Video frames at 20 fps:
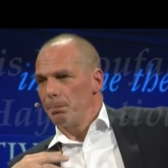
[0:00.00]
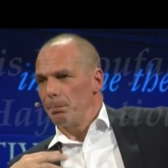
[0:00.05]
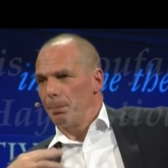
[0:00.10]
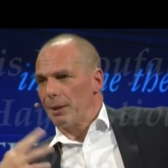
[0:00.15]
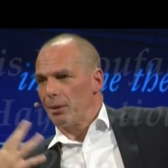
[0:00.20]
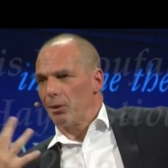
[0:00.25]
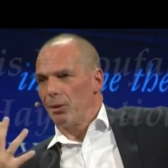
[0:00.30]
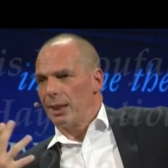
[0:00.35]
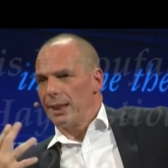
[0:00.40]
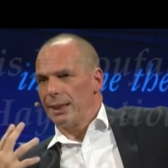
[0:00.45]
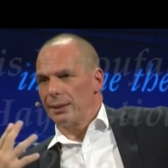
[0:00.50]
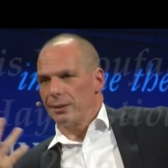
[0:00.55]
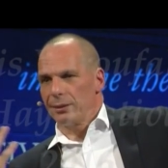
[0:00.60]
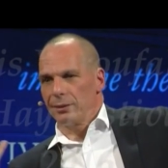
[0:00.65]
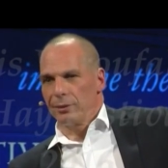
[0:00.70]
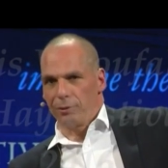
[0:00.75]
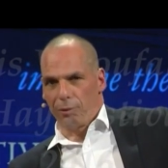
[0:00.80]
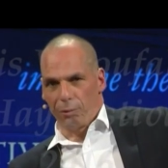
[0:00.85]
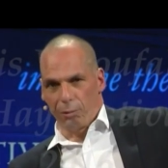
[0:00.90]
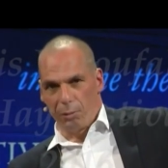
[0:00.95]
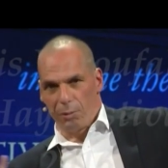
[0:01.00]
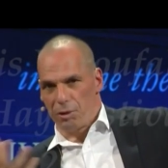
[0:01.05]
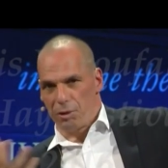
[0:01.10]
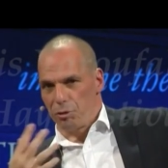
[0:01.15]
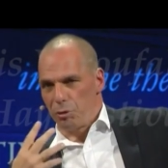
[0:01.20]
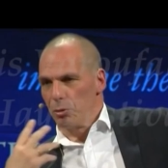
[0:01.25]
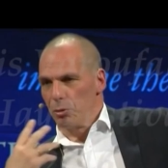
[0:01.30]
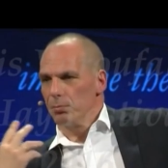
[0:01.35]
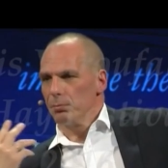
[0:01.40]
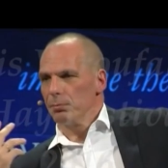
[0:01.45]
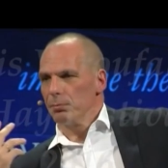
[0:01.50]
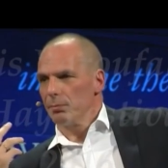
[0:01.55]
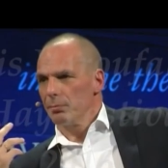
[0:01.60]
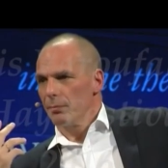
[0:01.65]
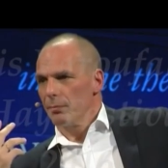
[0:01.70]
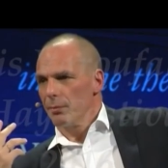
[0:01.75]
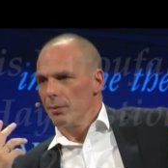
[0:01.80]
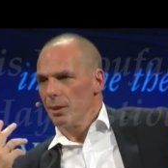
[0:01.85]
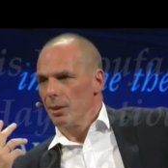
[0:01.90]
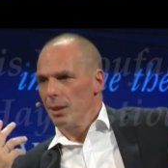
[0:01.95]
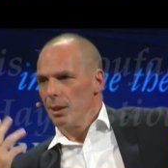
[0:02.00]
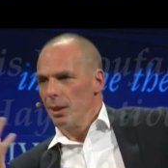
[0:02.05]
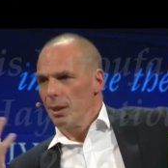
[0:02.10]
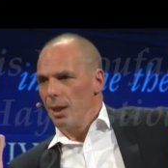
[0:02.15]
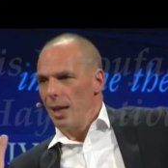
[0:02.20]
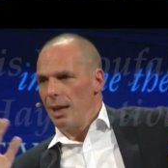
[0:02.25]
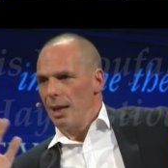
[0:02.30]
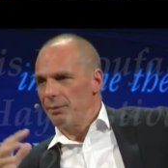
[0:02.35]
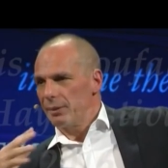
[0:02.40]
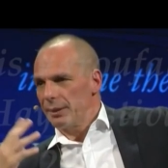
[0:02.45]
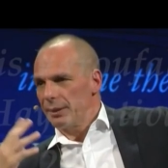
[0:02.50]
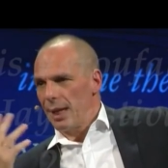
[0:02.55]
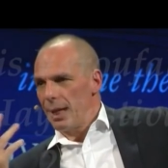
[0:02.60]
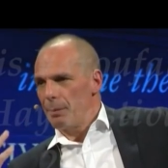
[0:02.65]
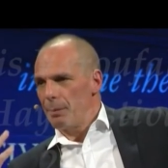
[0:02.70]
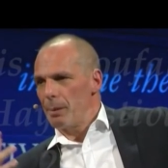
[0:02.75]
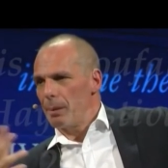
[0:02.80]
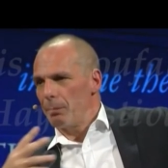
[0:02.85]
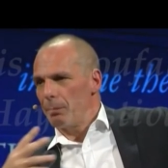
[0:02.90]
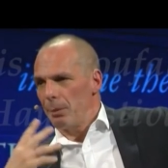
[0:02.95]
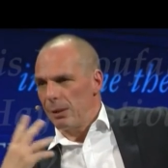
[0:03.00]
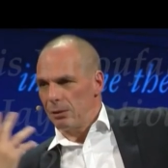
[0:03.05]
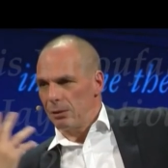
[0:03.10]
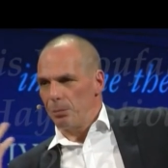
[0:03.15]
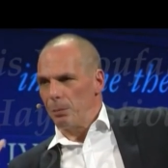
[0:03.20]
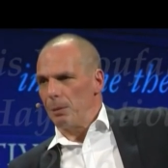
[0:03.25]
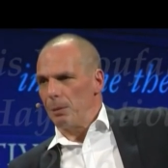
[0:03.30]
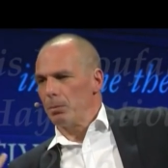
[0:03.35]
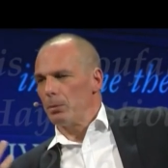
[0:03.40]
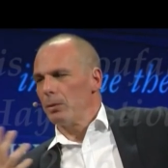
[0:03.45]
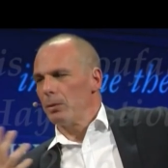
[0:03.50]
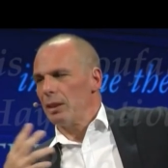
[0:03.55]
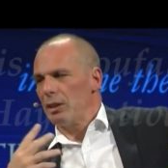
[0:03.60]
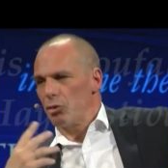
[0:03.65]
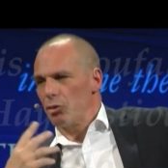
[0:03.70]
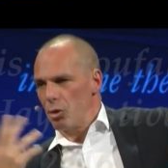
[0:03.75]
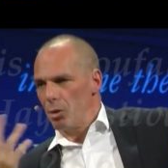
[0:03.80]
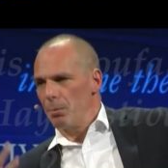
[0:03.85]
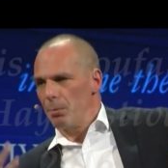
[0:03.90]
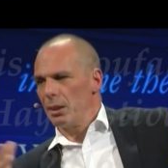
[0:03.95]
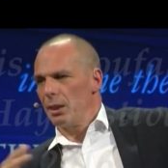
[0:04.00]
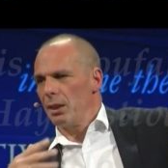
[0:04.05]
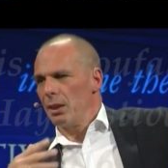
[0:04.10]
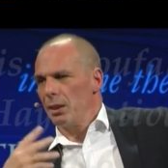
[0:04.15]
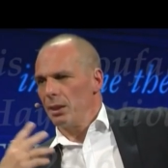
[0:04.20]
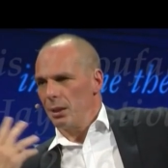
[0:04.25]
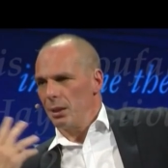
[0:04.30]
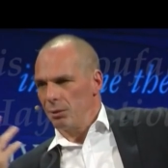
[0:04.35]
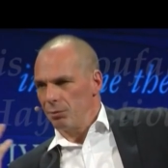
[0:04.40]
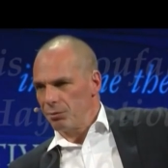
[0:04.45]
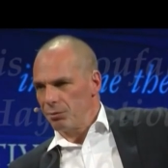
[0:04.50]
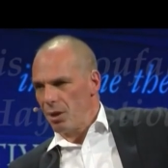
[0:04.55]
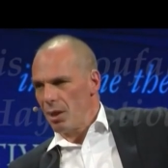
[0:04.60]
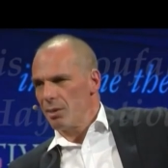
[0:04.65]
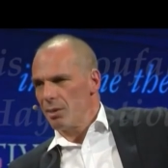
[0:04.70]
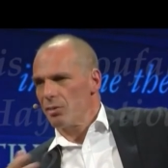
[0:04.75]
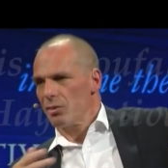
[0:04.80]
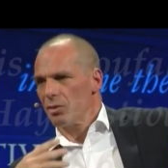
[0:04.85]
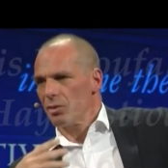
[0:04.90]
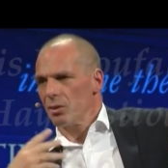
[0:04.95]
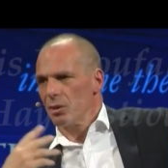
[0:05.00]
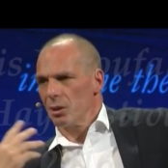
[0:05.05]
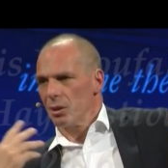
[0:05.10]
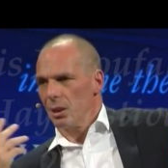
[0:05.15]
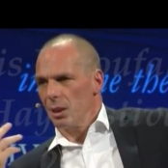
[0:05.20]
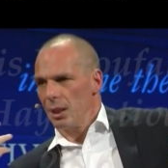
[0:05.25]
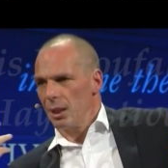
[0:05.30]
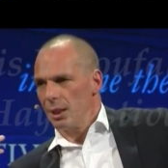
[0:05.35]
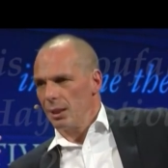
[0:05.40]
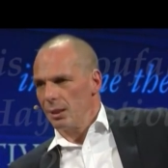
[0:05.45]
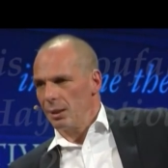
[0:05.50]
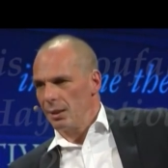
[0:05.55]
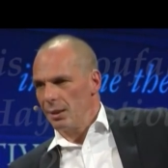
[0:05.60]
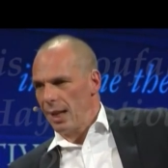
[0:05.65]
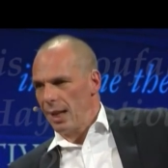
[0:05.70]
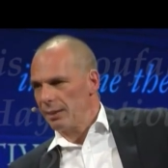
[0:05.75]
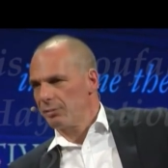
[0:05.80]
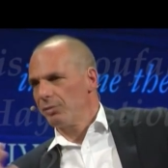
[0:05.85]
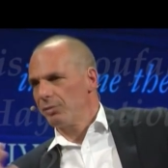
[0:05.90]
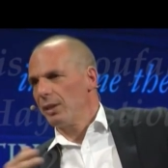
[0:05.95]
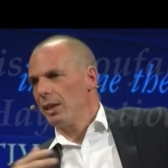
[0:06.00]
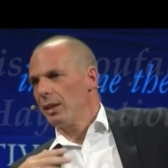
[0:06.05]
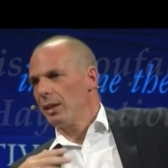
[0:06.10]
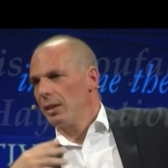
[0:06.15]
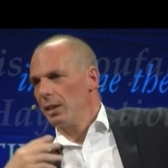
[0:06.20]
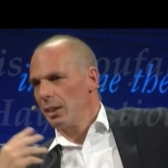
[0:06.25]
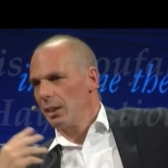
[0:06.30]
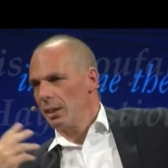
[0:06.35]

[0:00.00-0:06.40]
percolating through this room. Every time I meet people in Germany, in France, in Latvia,